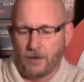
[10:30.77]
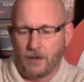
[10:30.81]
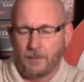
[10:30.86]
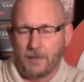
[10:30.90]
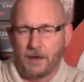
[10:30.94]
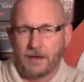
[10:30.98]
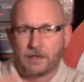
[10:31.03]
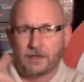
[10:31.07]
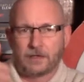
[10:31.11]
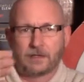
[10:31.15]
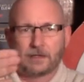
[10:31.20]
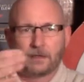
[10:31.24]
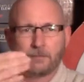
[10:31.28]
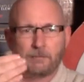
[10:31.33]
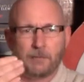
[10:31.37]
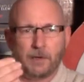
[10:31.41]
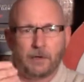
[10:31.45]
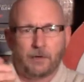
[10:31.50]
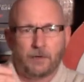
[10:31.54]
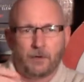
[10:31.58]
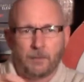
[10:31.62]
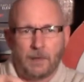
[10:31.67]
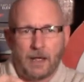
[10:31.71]
I might just
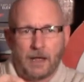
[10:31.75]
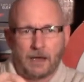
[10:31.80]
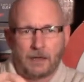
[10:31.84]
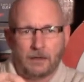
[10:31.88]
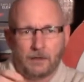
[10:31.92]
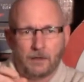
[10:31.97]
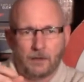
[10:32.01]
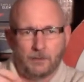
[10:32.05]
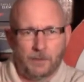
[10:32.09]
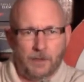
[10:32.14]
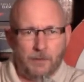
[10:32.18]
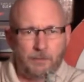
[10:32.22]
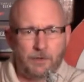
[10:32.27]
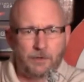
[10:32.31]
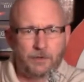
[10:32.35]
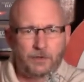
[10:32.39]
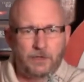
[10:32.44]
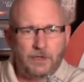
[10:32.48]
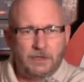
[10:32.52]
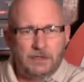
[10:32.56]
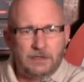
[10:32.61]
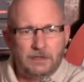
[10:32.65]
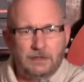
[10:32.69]
bend her back a little bit, but
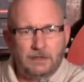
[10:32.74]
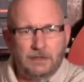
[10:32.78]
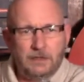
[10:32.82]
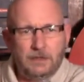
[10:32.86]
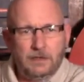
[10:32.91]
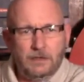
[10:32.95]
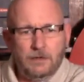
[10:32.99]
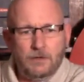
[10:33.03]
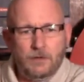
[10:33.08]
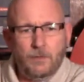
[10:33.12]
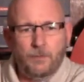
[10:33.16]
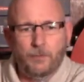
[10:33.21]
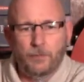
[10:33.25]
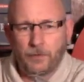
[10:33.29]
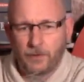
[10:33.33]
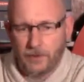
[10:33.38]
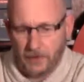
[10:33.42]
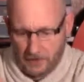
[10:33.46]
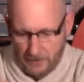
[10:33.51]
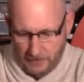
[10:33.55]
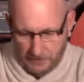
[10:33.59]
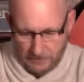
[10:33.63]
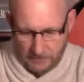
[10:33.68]
she's still
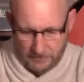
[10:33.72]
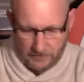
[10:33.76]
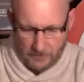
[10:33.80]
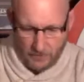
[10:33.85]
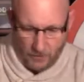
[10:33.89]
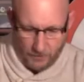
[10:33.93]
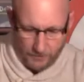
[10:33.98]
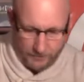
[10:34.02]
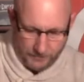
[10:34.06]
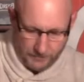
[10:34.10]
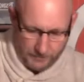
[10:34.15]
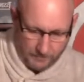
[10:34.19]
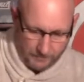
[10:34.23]
pretty good sculpt.